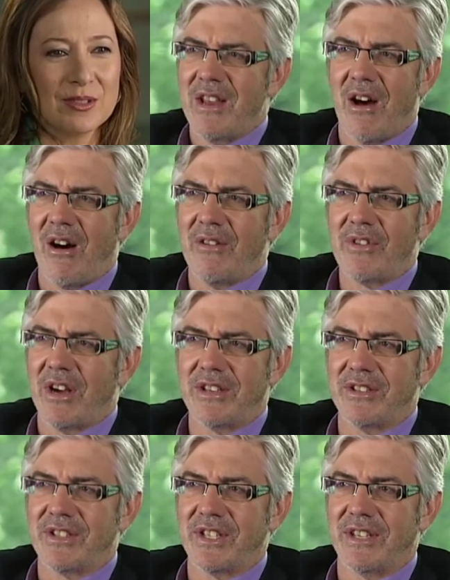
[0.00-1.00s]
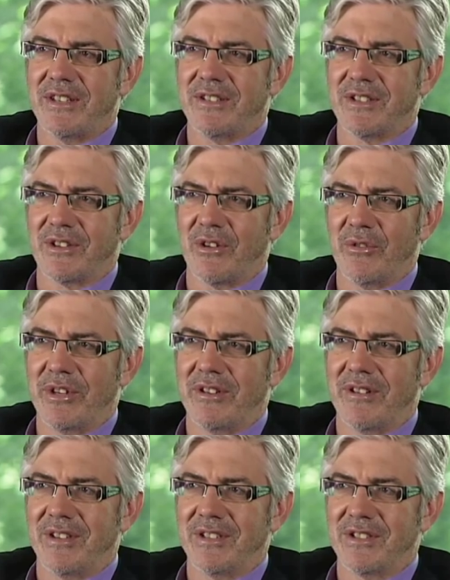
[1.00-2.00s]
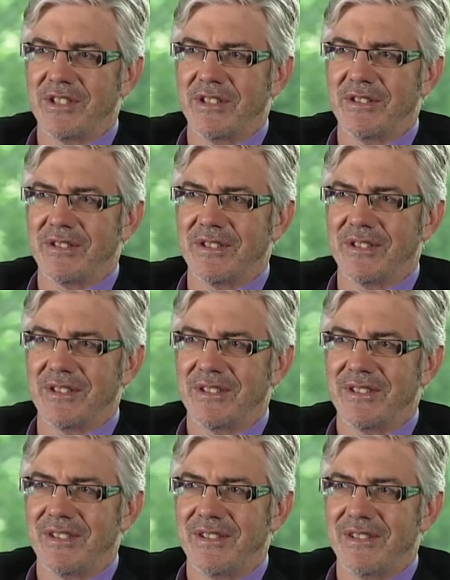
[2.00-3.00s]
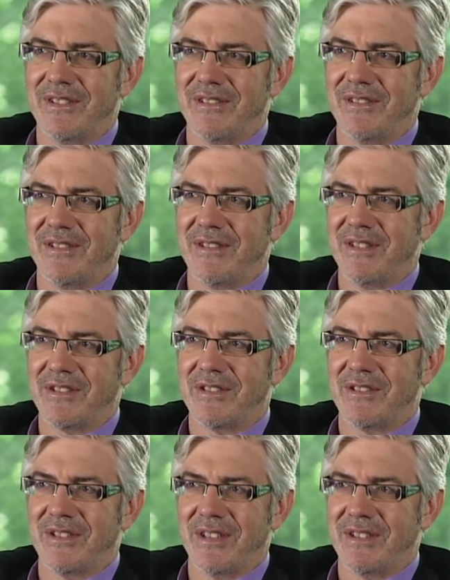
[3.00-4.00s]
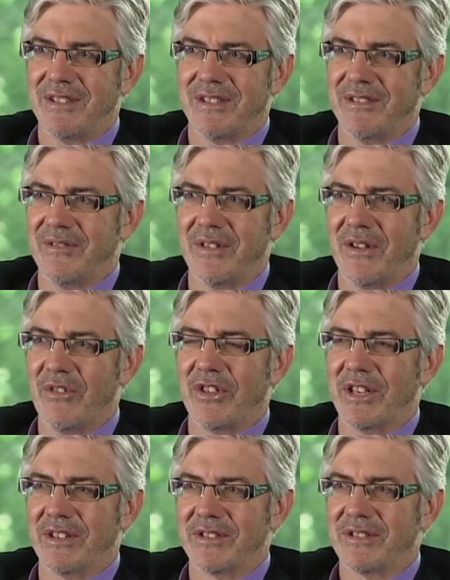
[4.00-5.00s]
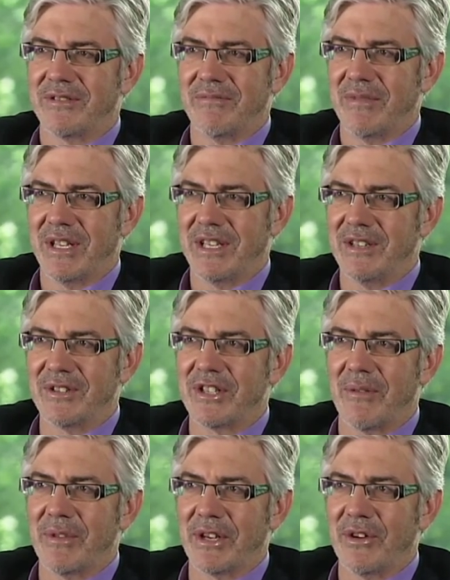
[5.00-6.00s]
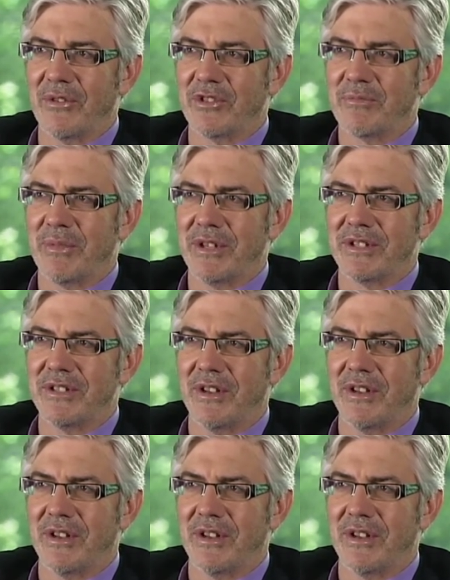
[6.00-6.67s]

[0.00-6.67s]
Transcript: No, I, I don't see it as a career. I just see it as a it's it's a, everything's leading to something else, but there's